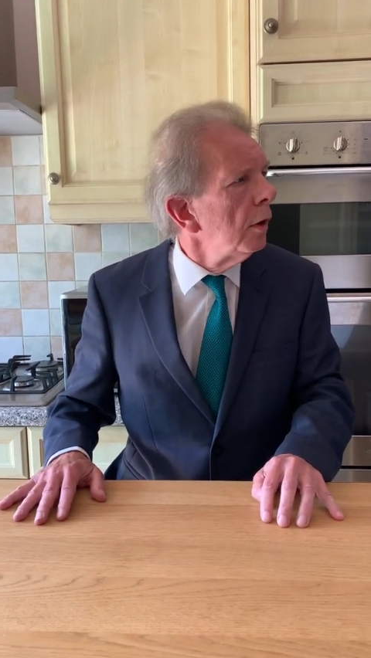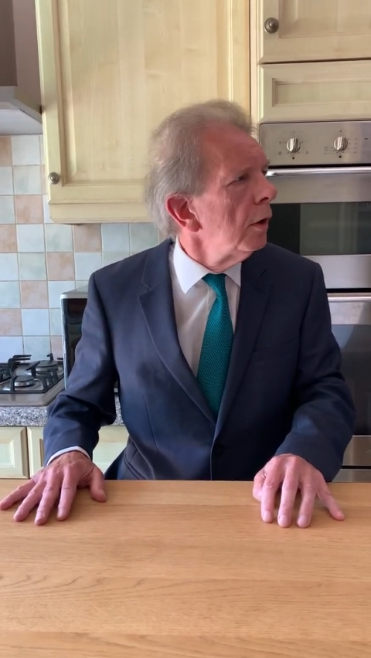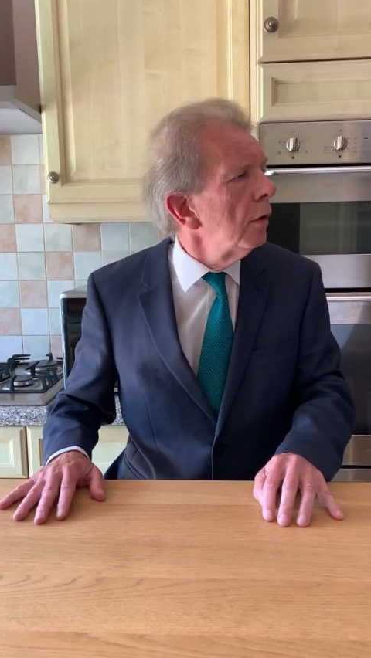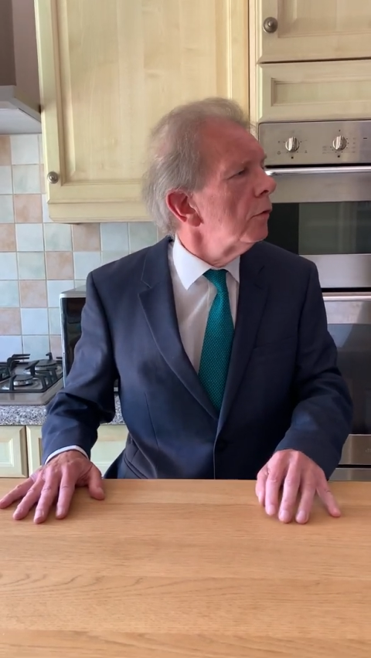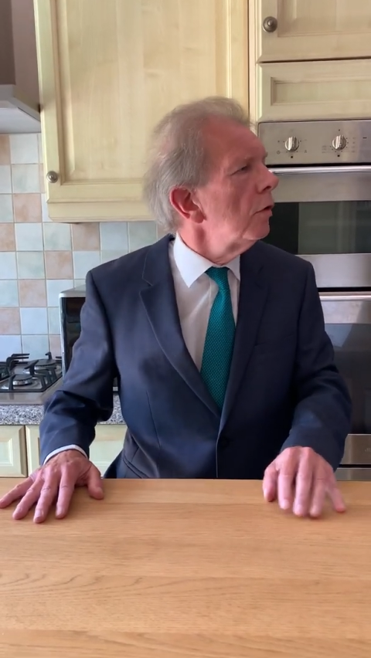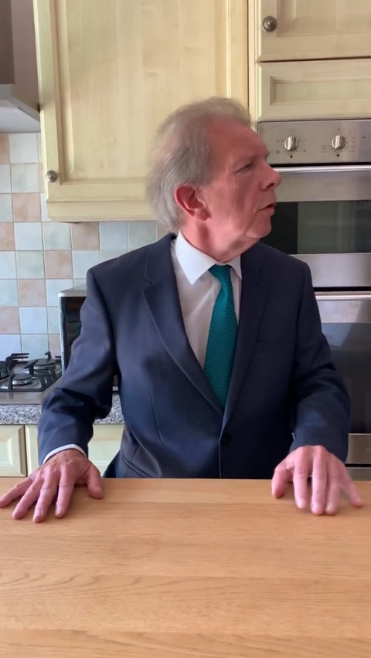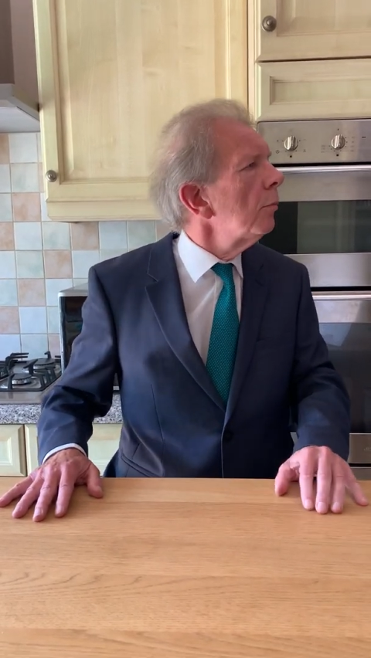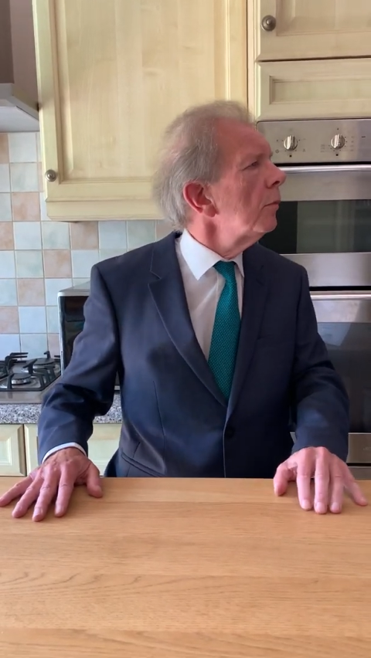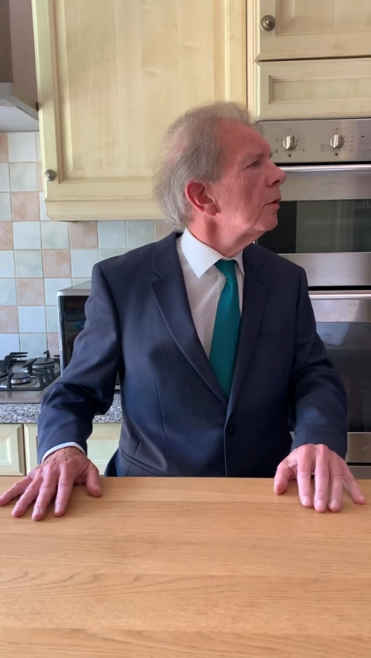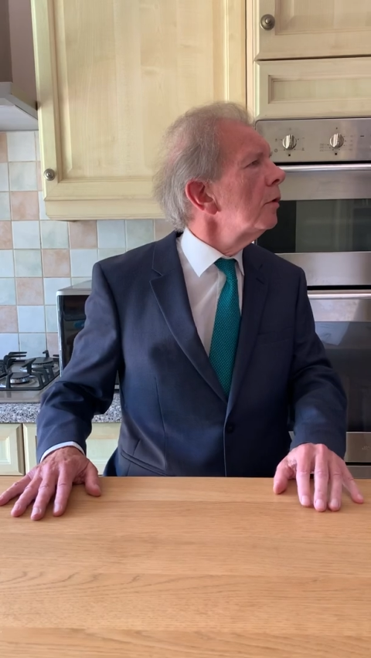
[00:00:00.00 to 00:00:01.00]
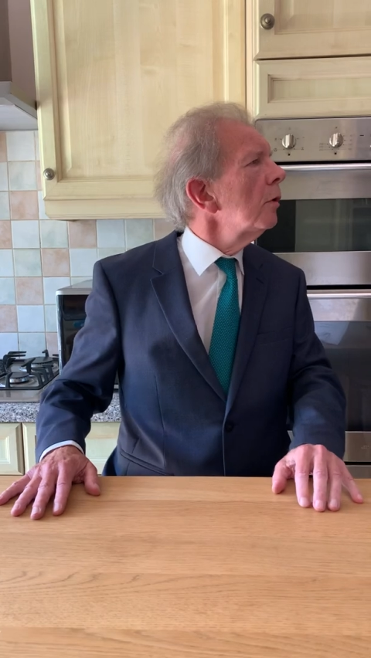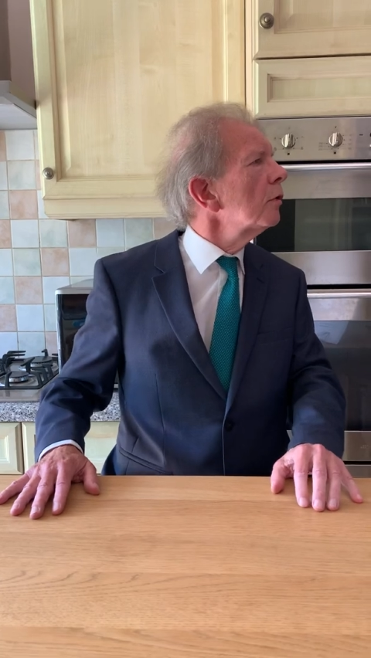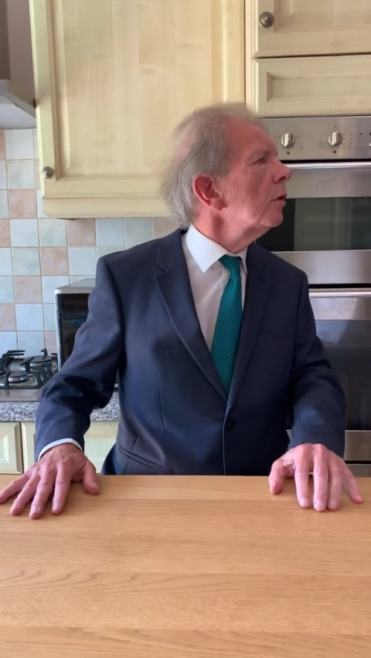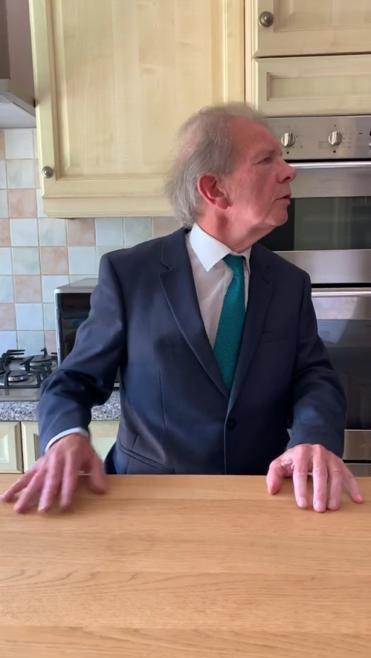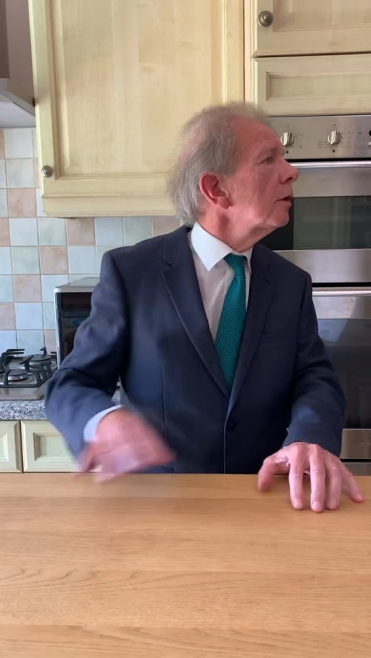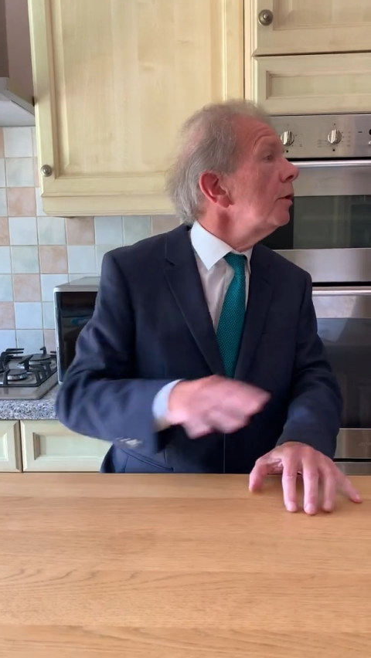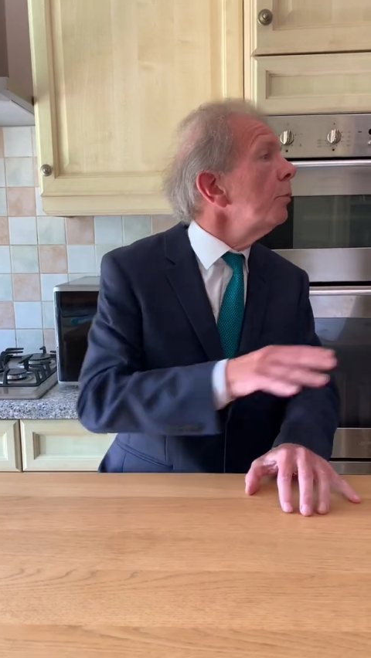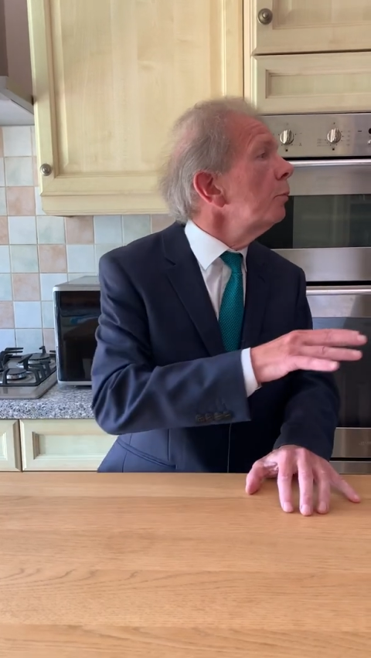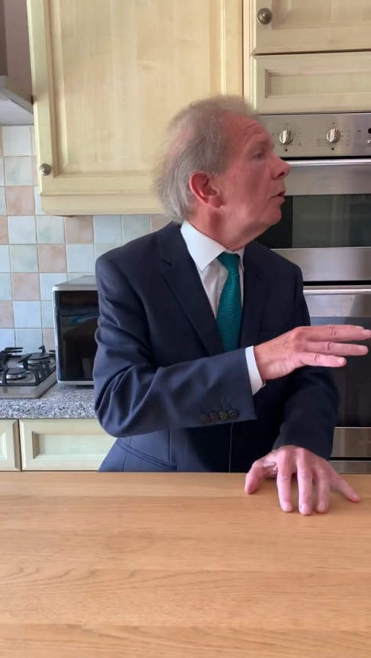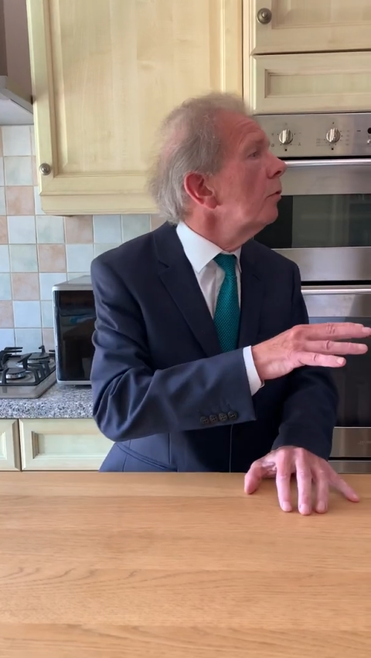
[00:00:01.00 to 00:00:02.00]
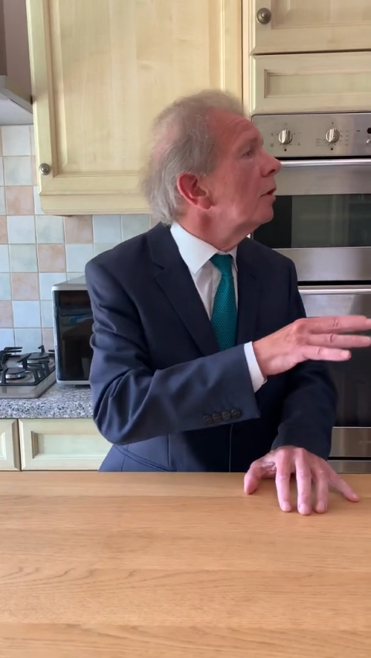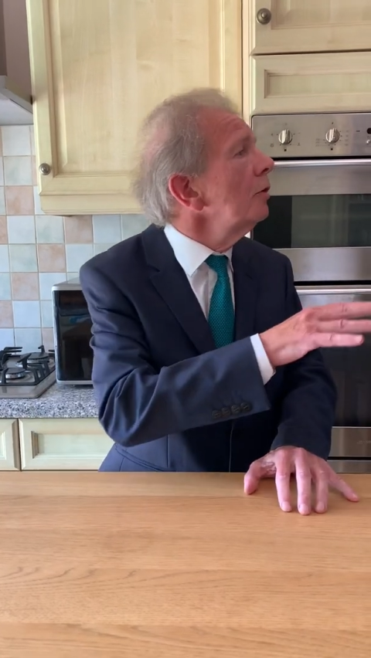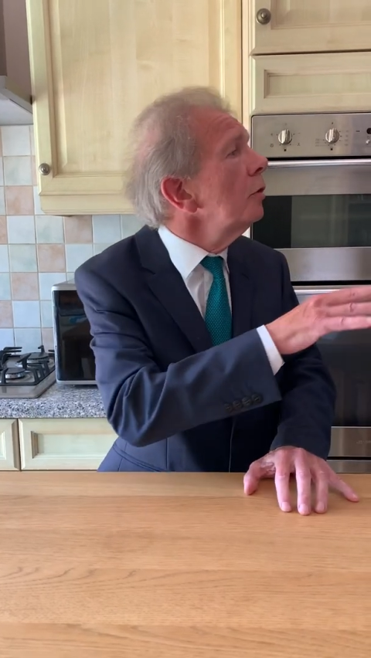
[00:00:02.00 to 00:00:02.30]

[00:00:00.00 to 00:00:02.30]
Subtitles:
No, Dom. No, can